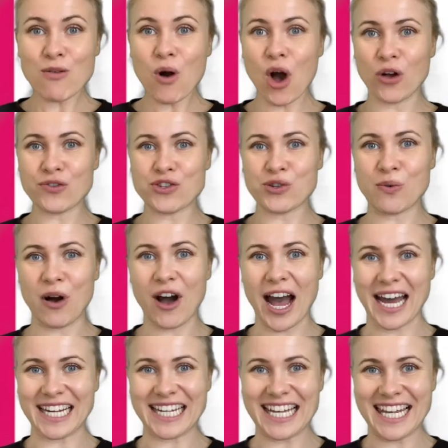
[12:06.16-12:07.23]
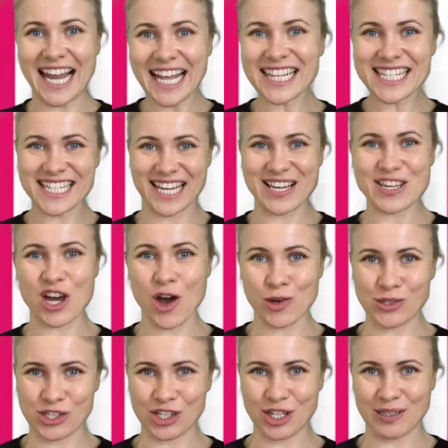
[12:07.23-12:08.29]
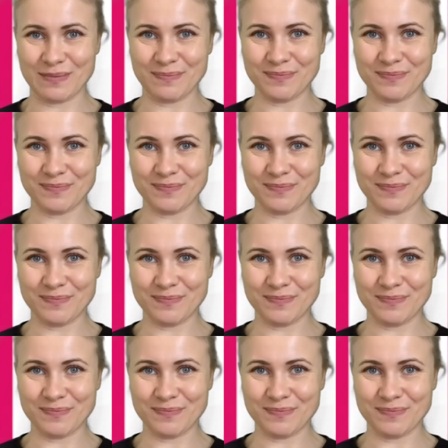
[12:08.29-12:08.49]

onto our Atlantic Ocean.